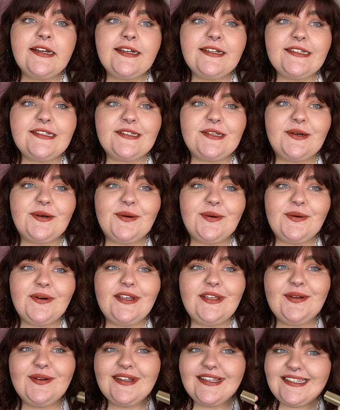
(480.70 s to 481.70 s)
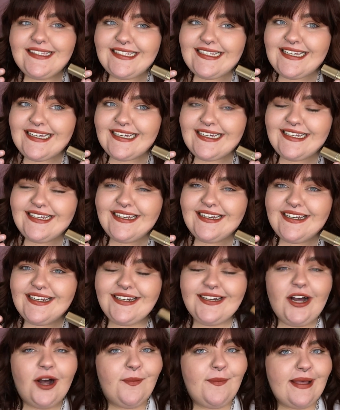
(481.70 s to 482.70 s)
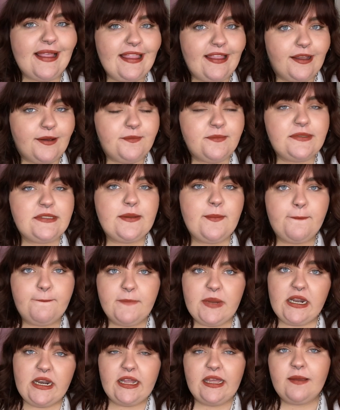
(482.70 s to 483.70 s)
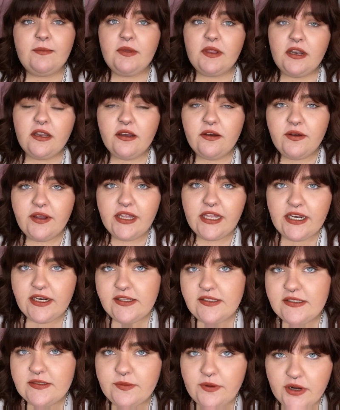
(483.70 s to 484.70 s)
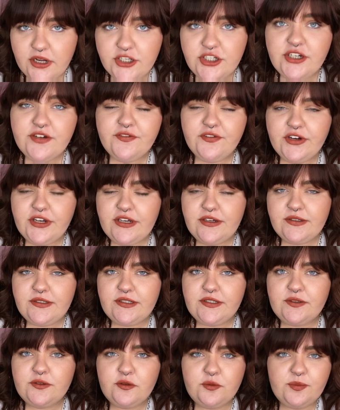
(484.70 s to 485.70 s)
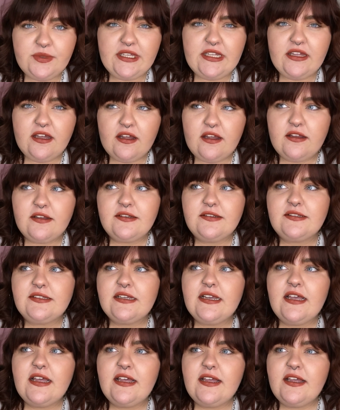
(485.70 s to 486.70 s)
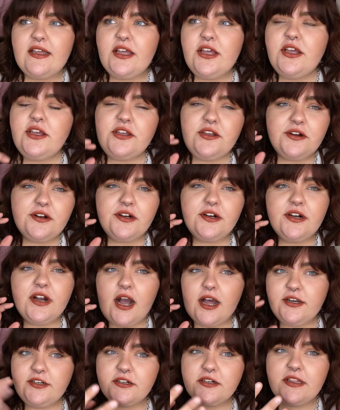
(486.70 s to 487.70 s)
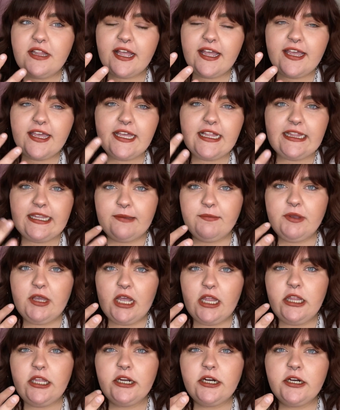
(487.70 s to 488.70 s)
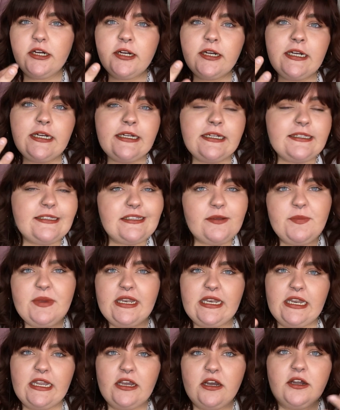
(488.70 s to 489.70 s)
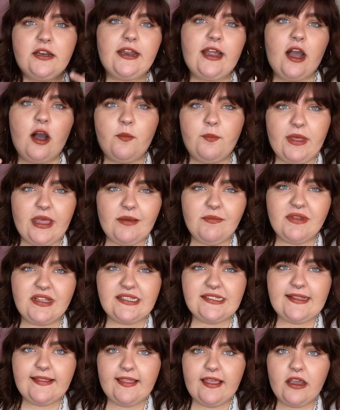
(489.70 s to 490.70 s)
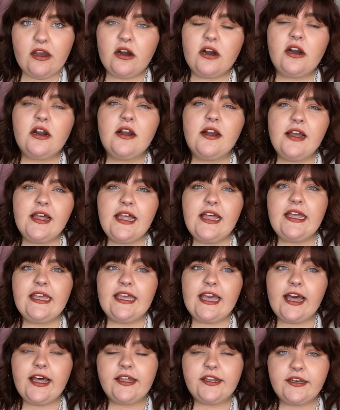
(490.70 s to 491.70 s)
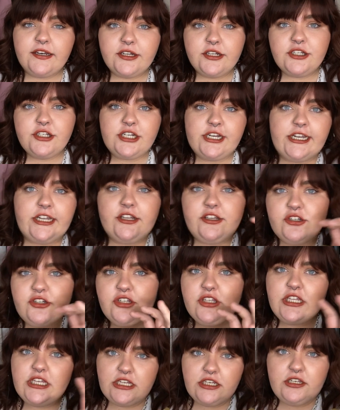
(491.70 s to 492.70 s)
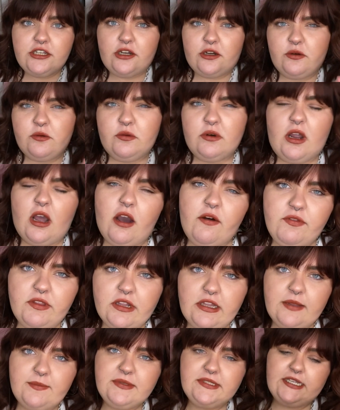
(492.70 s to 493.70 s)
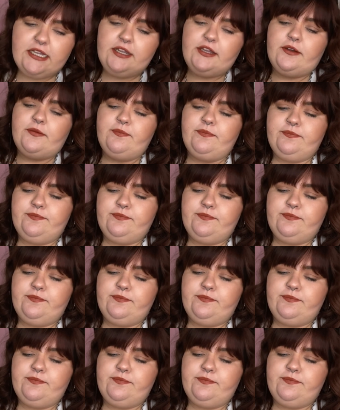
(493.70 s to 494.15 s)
So you can see it on my lips, but I am gonna go ahead and swatch it for you too, because your underlying lip color, depending on how pigmented they are, can change the tone of the lipstick.